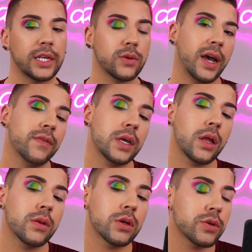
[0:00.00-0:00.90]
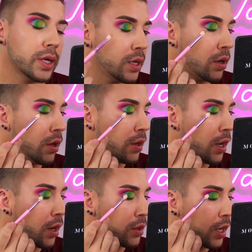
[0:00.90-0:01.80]
Okay, so I have the yellow and the green on
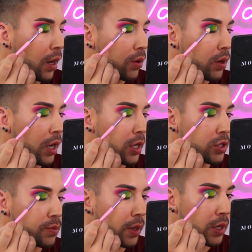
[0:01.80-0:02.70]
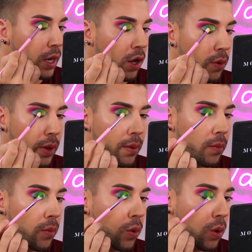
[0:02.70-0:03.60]
there. The outer edge is blended out a bit
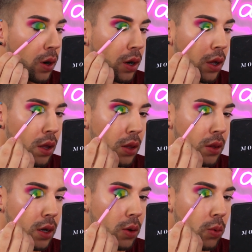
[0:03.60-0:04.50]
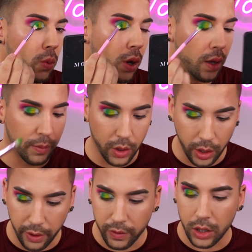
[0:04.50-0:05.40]
more than I would want, but
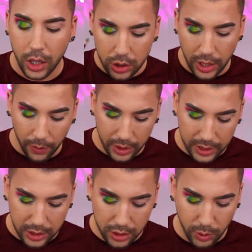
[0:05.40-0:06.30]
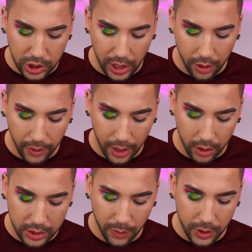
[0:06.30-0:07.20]
whatever. So now we're gonna switch that
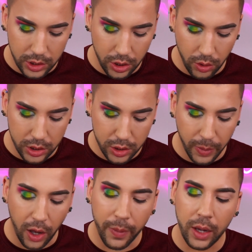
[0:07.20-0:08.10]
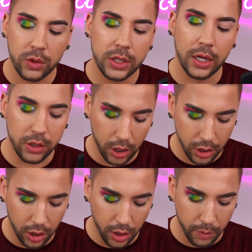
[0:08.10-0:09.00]
around, dip into Spellbound, just that
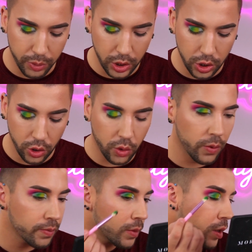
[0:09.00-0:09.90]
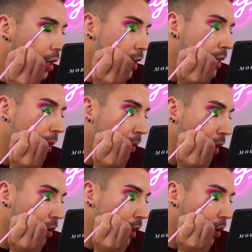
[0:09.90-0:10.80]
darker blue, and tap
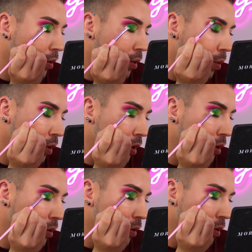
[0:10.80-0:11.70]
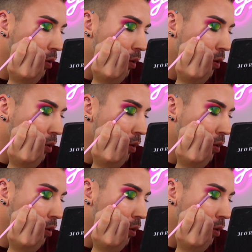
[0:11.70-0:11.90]
that on the outer corner.